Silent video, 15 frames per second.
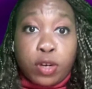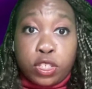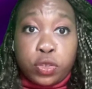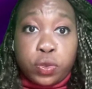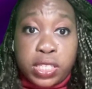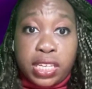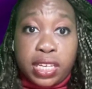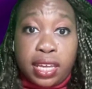
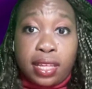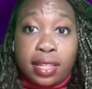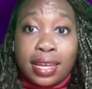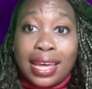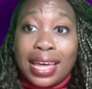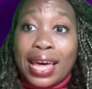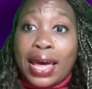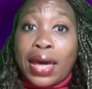virtual ticket.
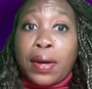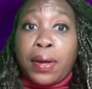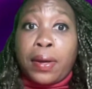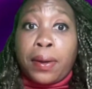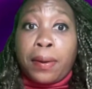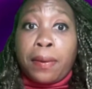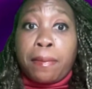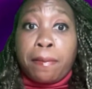
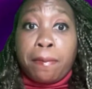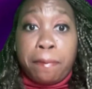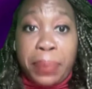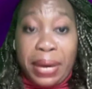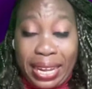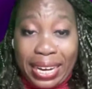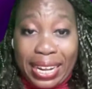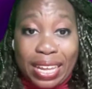
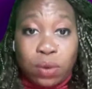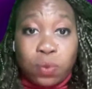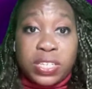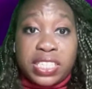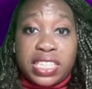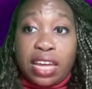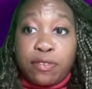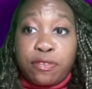But it
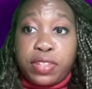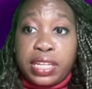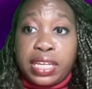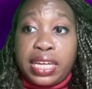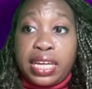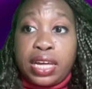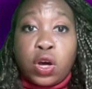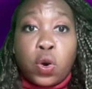was
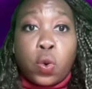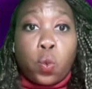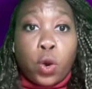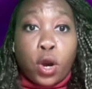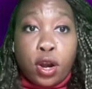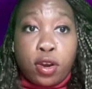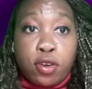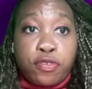definitely
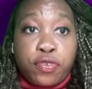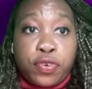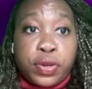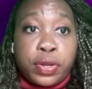worth